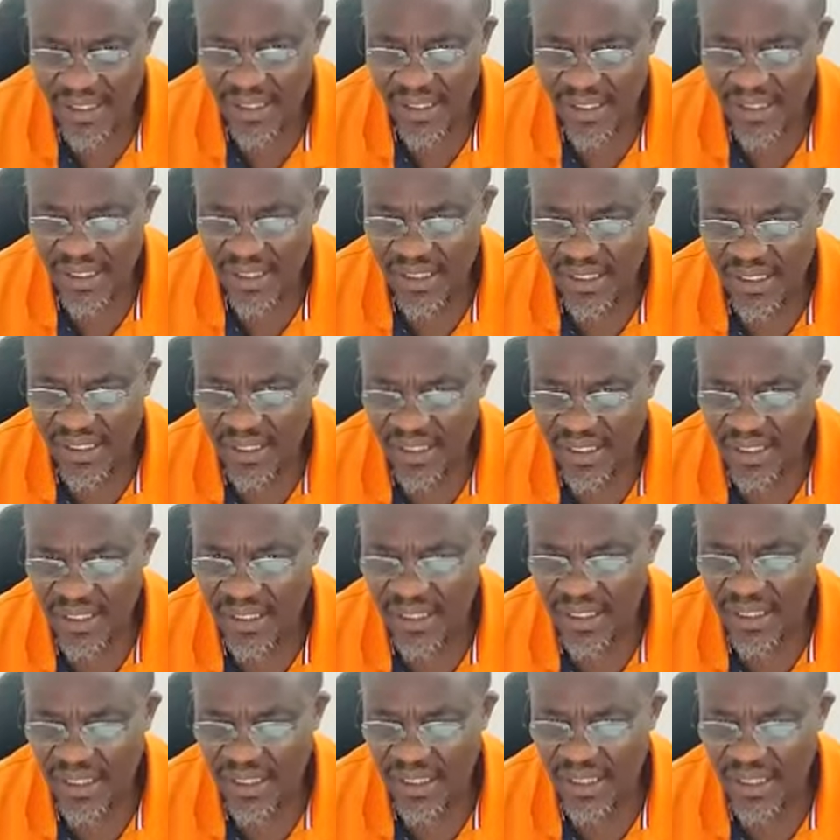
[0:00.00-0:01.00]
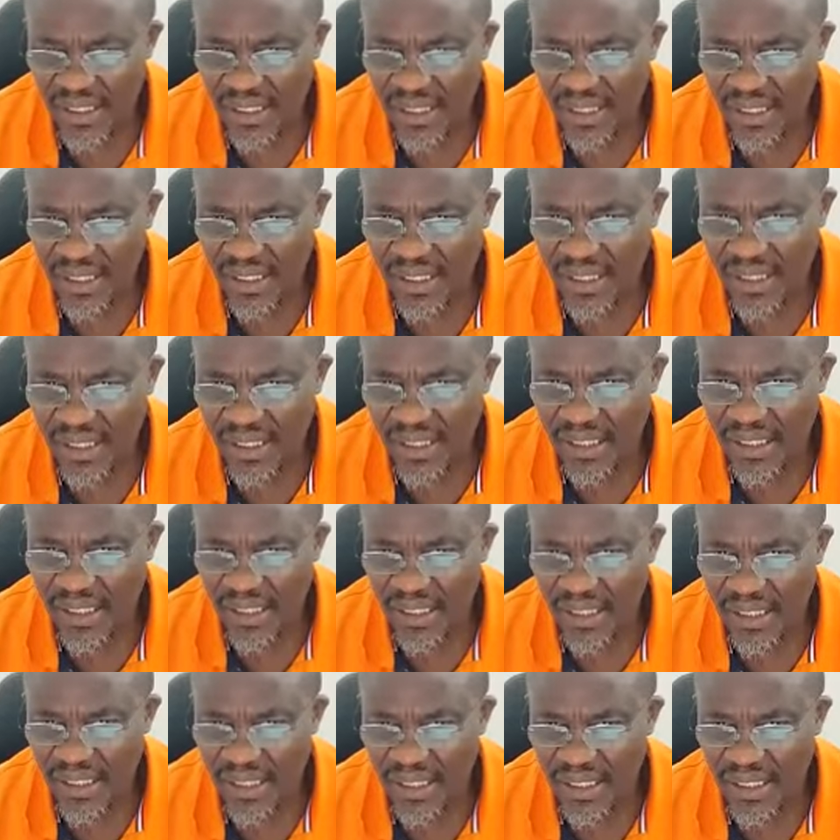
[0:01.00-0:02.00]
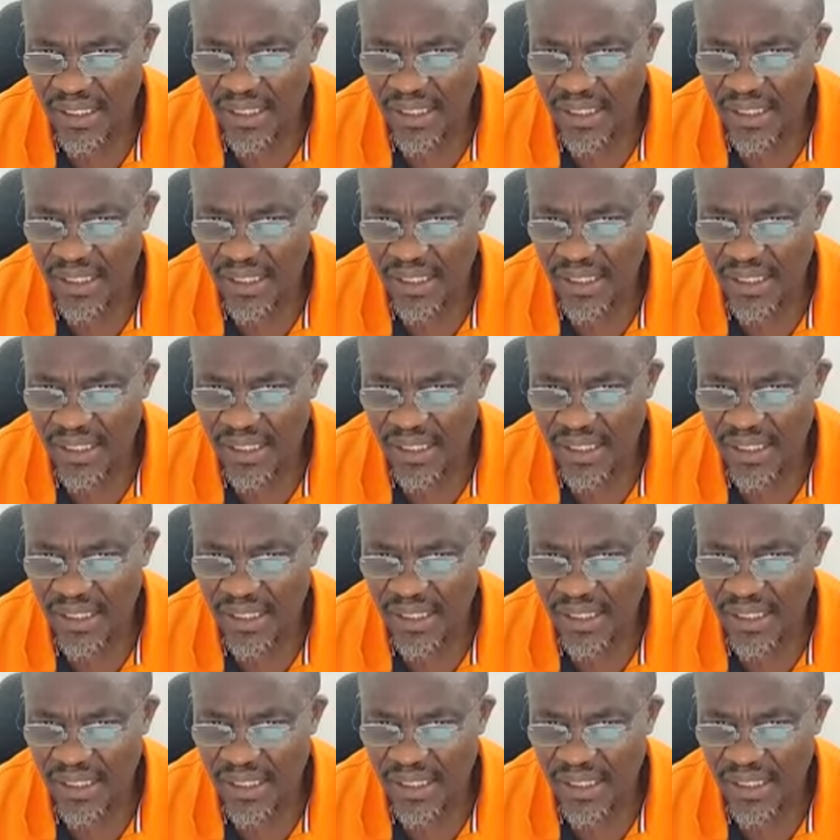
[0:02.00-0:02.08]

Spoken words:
No one is speaking in this clip.